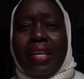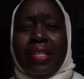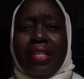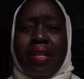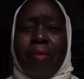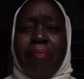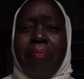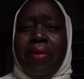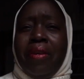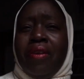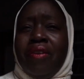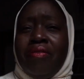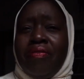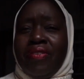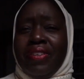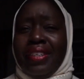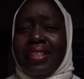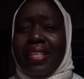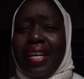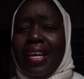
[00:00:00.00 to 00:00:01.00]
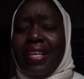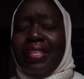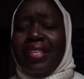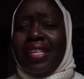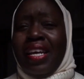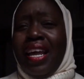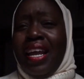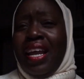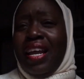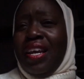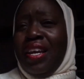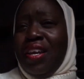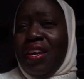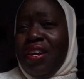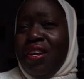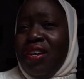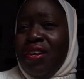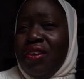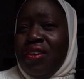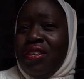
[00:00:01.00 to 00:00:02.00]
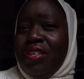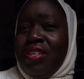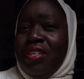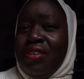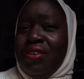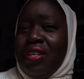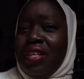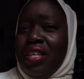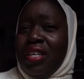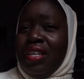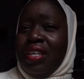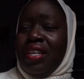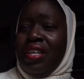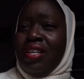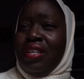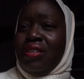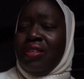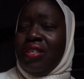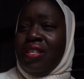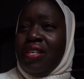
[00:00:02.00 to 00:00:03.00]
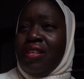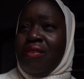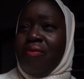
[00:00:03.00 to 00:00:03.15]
It's a beautiful sunset, and then you're doing, you know,